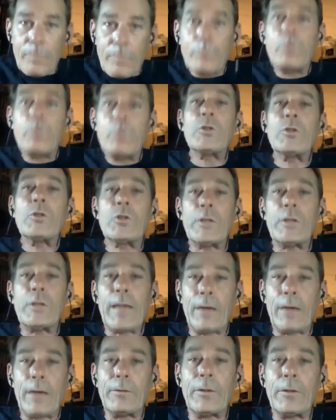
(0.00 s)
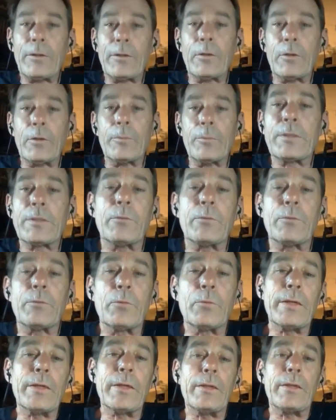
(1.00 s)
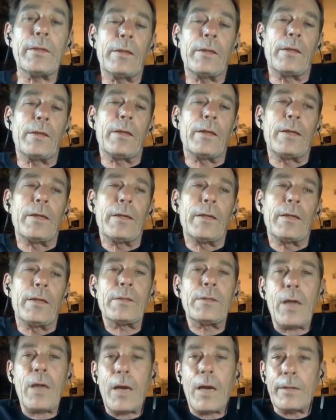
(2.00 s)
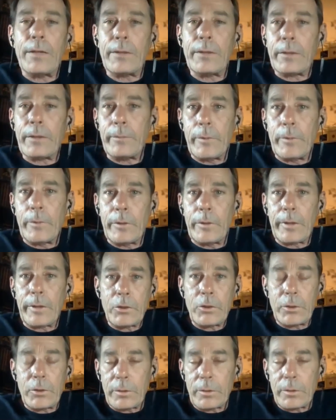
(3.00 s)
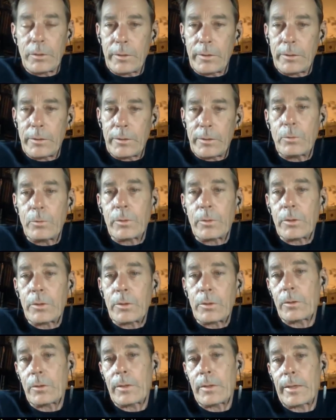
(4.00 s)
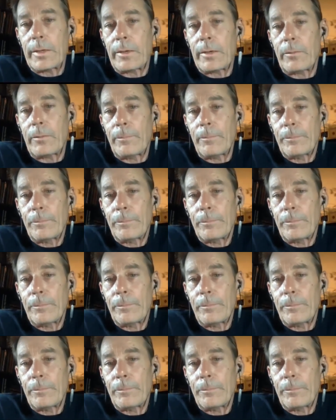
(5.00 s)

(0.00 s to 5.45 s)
push it out there because it really is the kind of communication that needs to occur now.